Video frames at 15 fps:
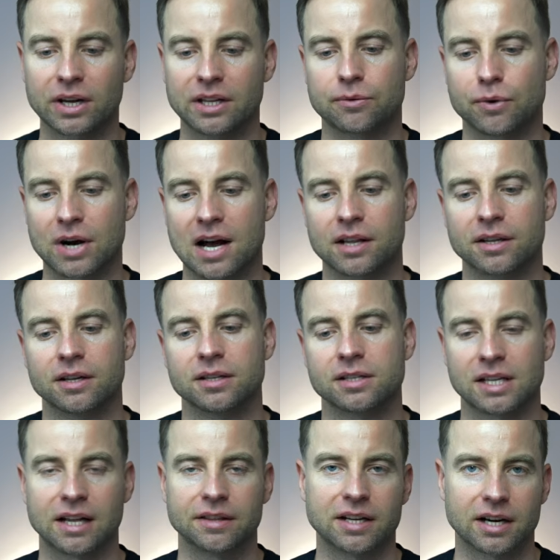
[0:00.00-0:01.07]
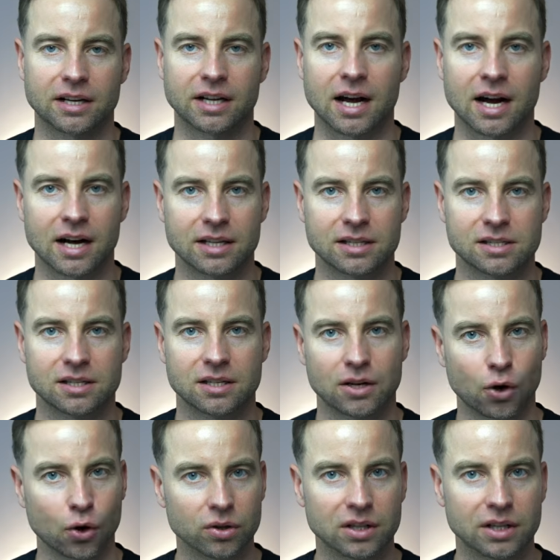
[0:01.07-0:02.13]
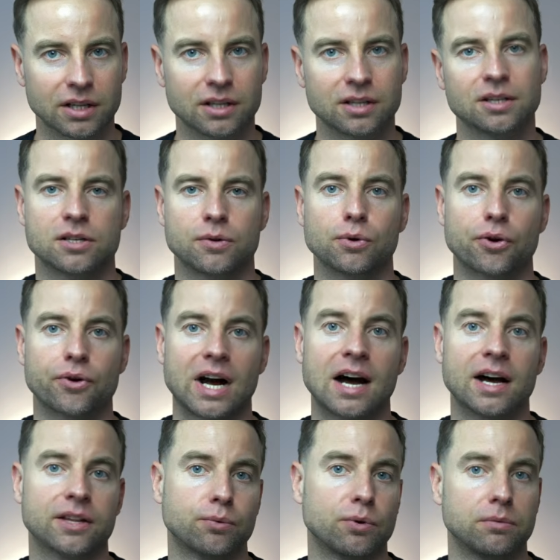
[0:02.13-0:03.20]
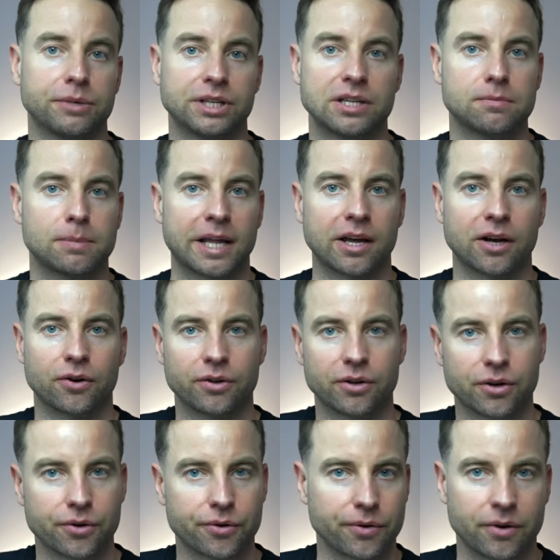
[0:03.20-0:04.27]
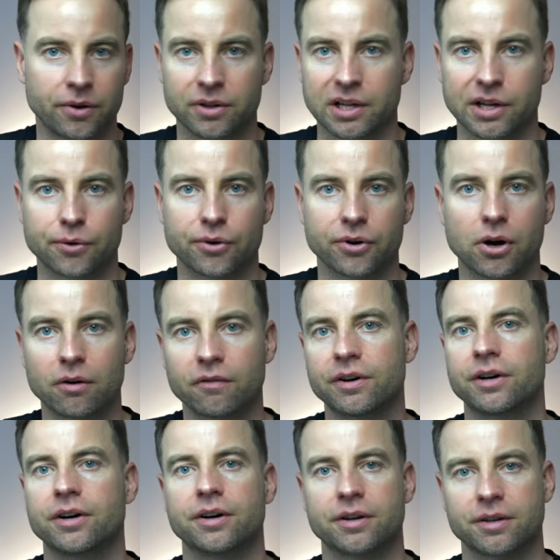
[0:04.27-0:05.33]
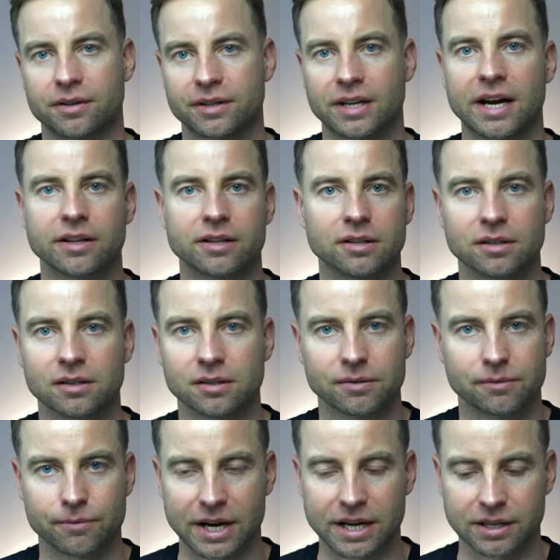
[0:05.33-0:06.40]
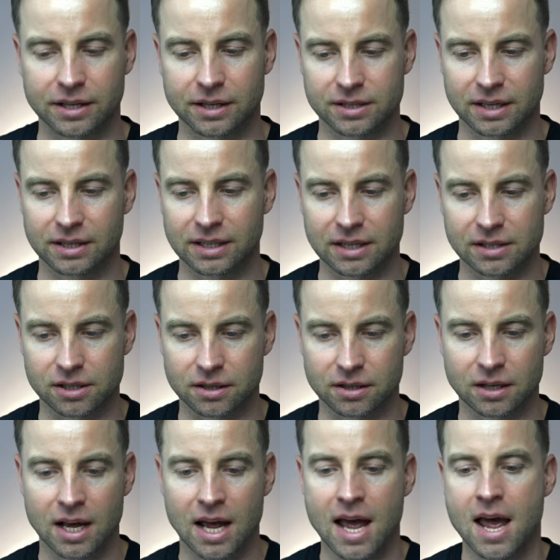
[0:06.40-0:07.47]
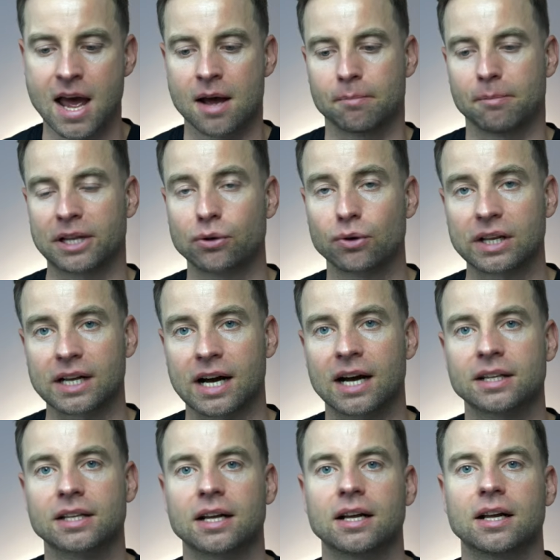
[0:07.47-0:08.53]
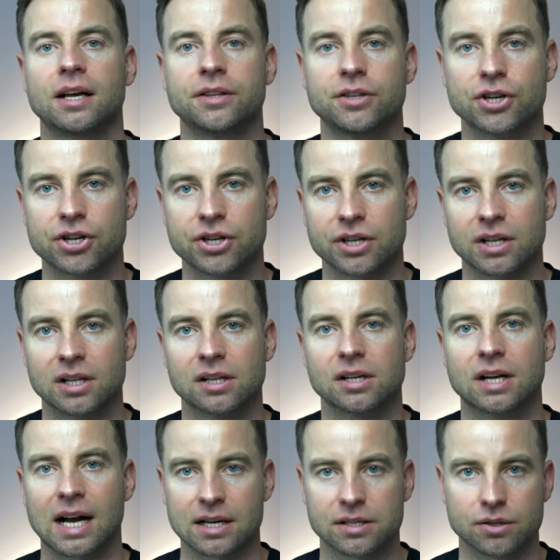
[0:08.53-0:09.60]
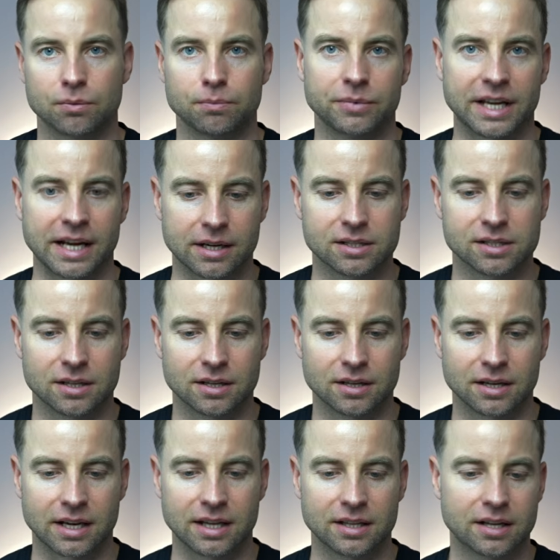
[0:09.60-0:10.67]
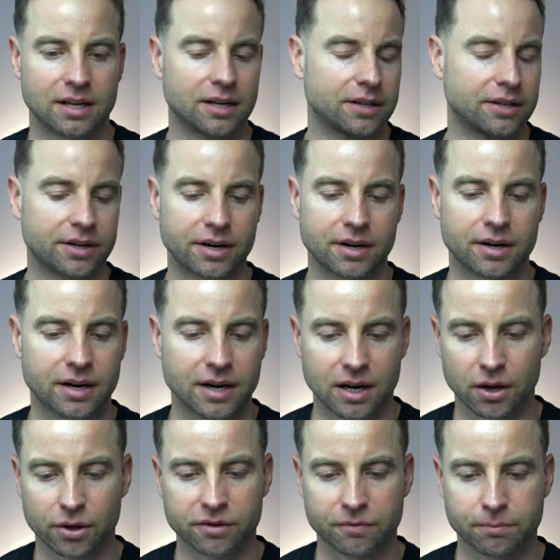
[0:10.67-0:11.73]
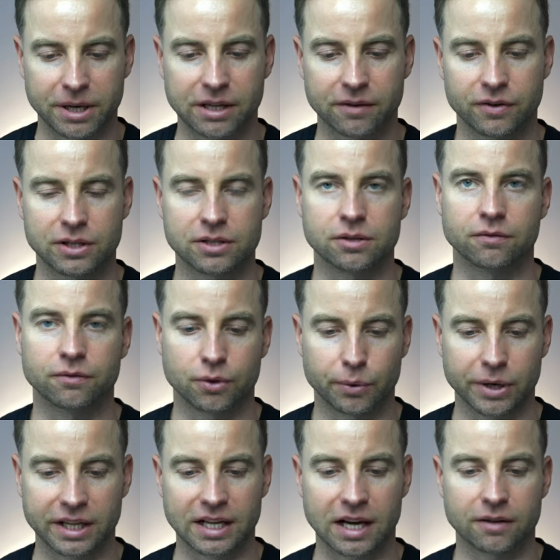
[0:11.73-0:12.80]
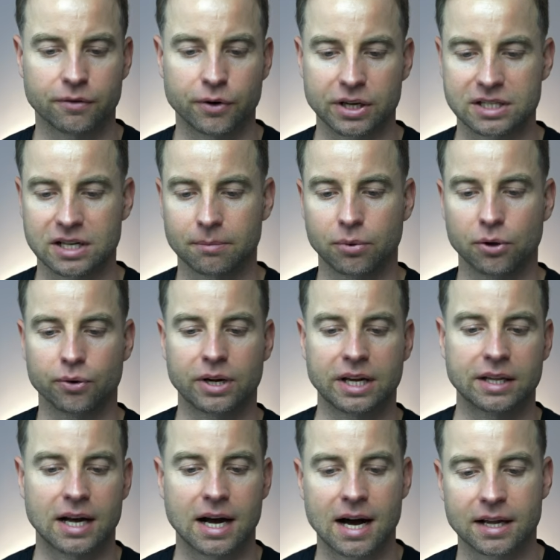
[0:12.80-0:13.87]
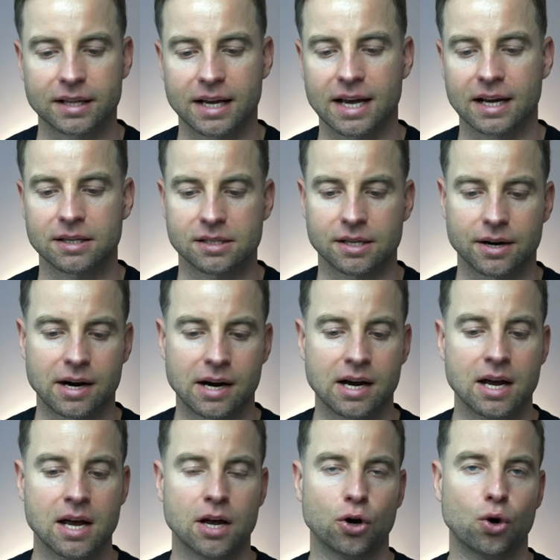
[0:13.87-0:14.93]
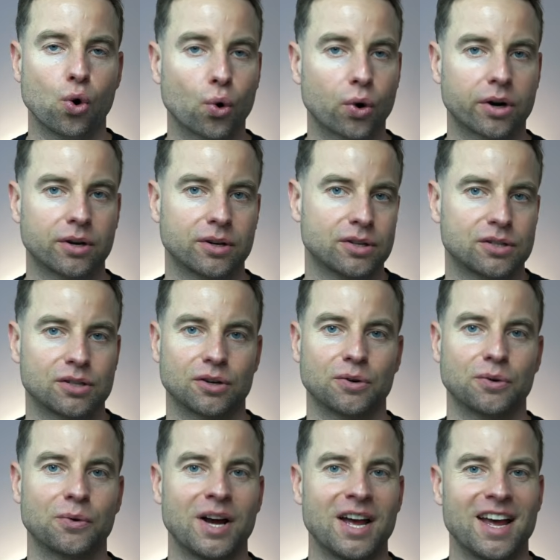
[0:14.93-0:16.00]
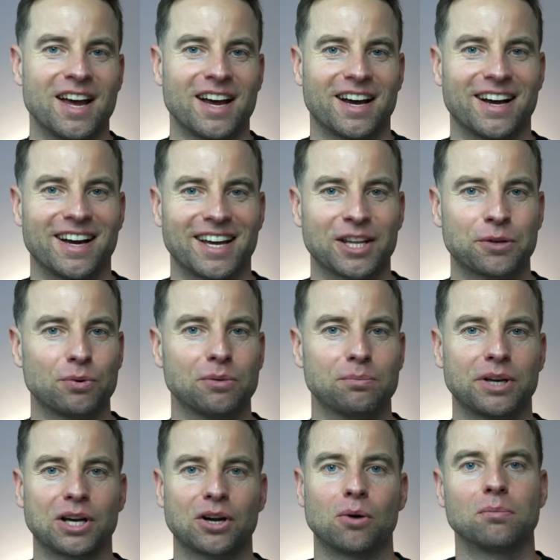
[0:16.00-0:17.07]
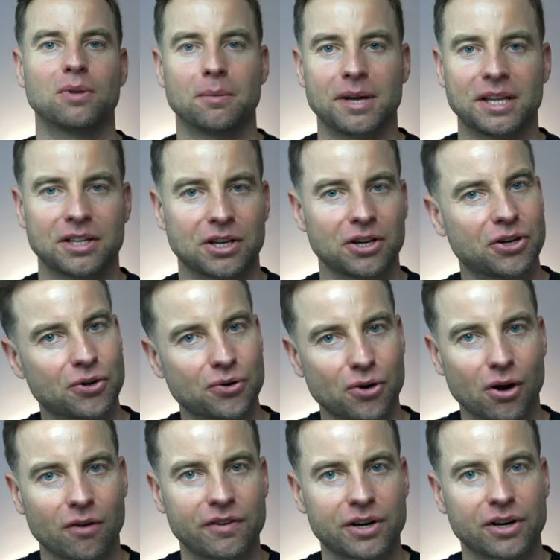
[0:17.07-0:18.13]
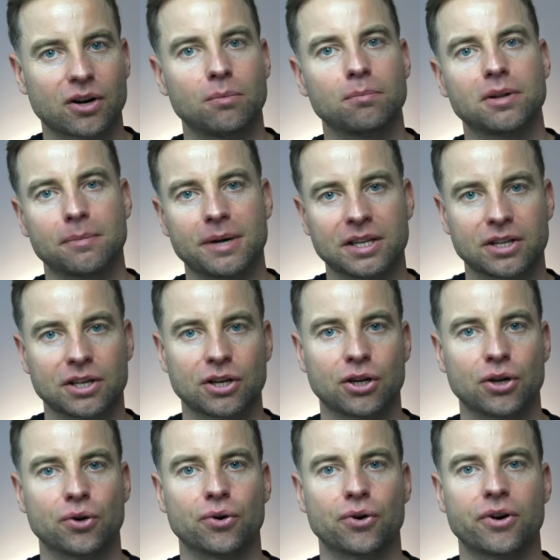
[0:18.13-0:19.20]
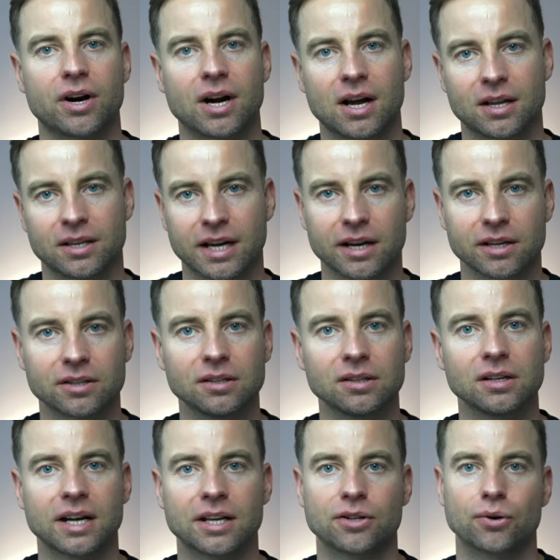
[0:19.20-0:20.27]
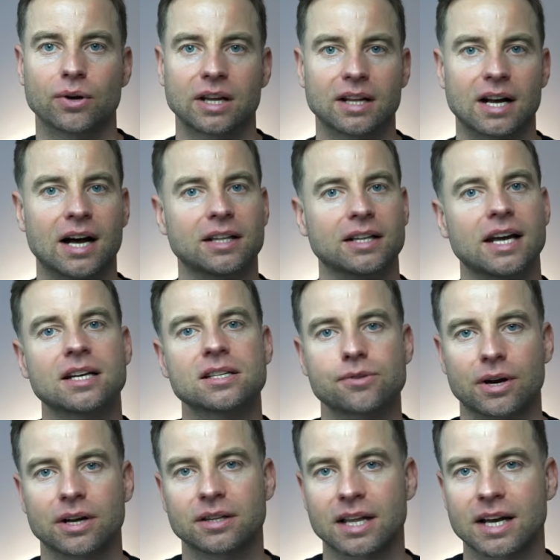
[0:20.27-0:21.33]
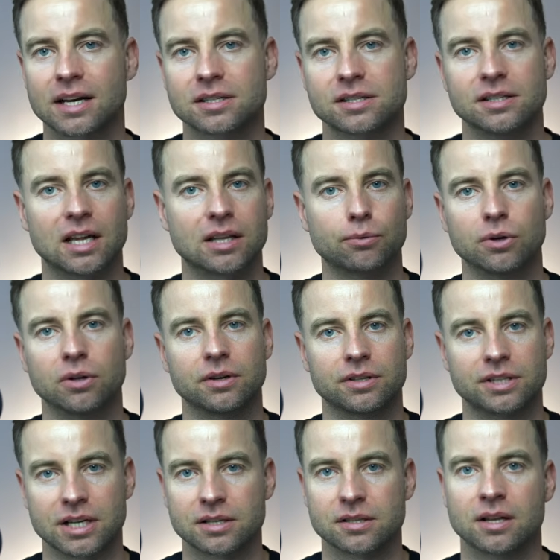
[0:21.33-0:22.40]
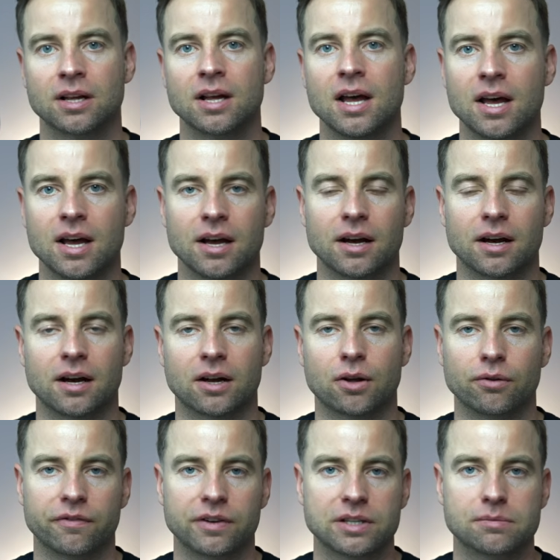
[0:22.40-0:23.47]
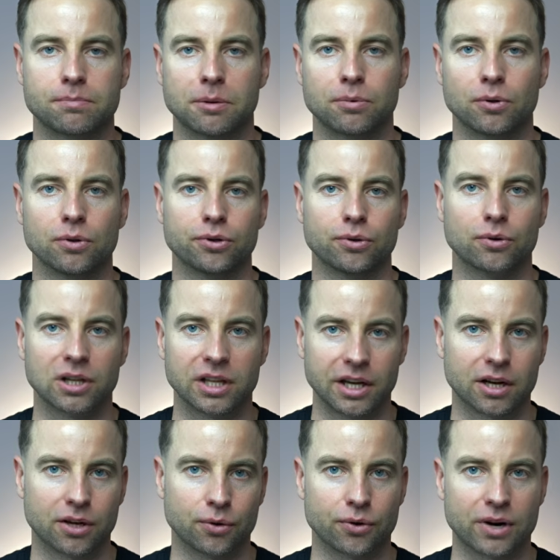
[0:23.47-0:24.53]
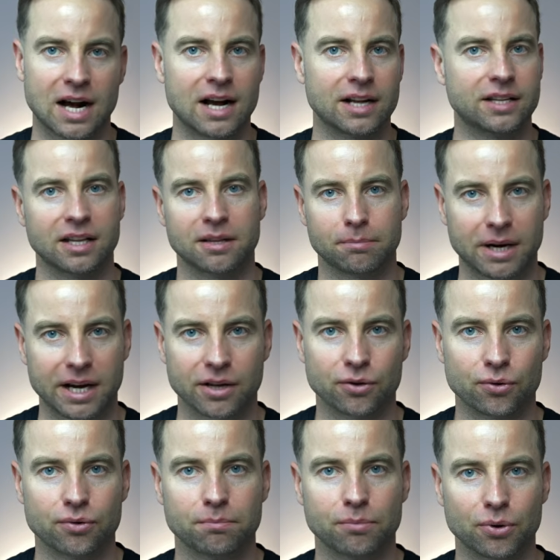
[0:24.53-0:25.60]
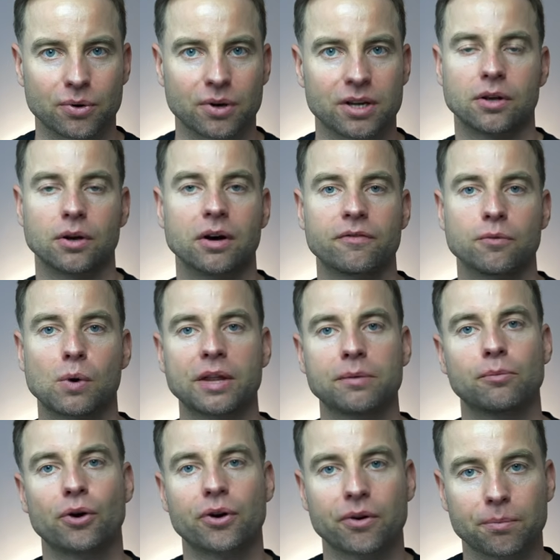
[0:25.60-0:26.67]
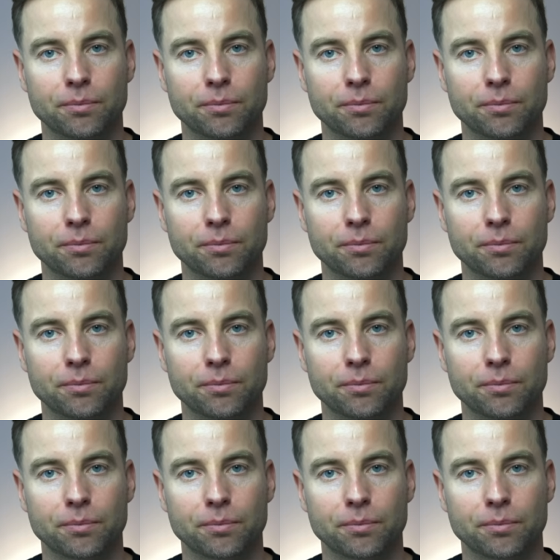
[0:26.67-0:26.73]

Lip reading: can run standard ads only. So your ad will be displaying only your cover, title, ratings, and that's it. But you can add additional custom text. And there are a lot of benefits of doing that. For example, you can add extra hook. So it will be complementing your cover, complementing your title, and you can add extra text that will just convince people to click your ad and buy your book. You have one more